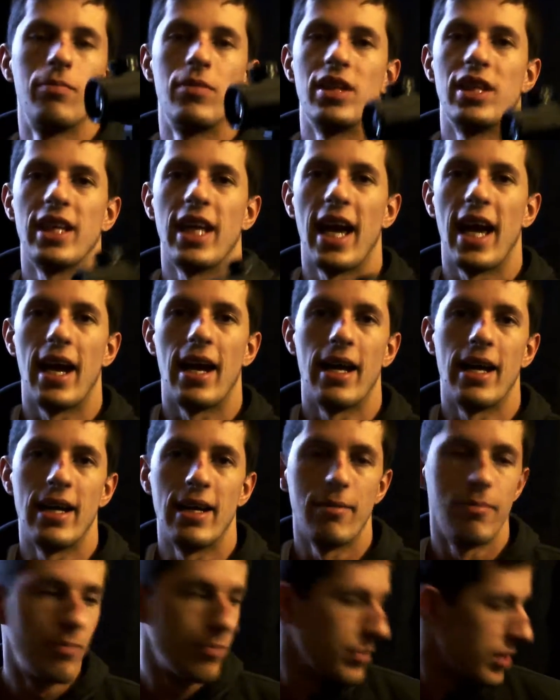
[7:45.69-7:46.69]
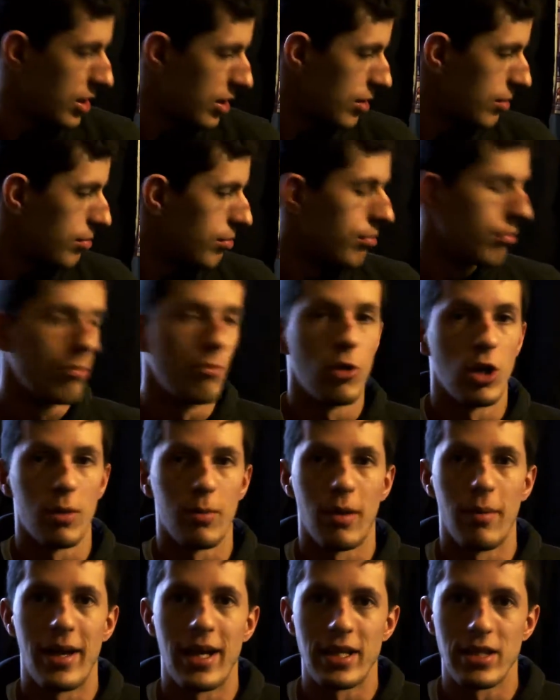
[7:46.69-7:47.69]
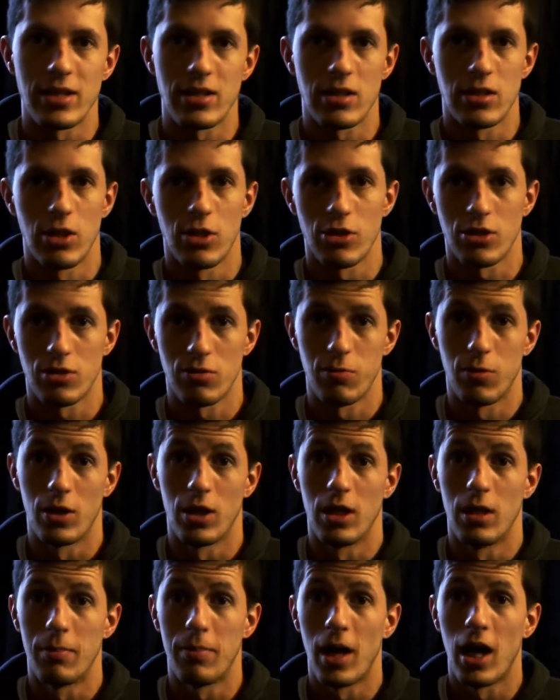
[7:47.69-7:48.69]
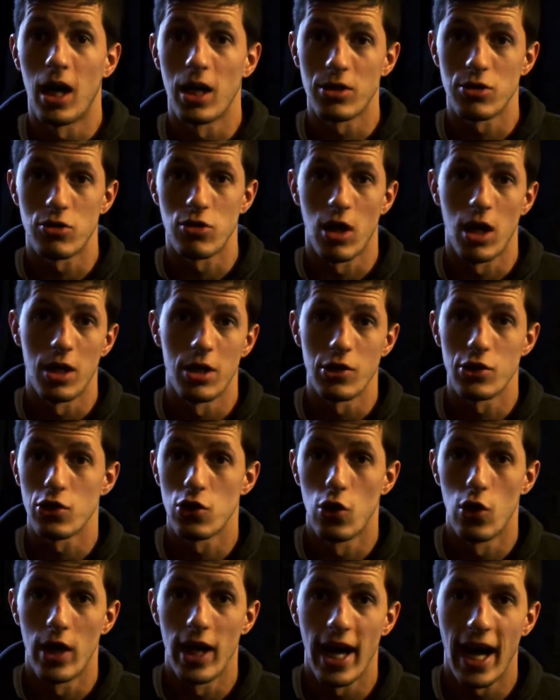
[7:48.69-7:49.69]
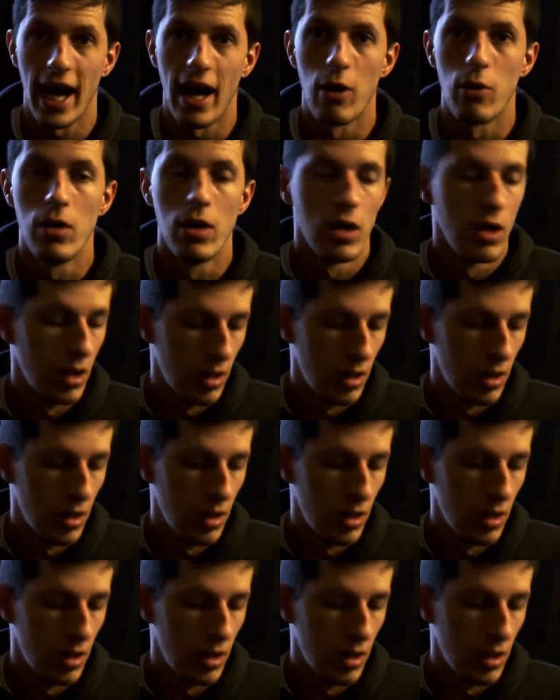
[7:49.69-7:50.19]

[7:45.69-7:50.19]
yeah, one of my mates lost one of the parts trying to sort it out.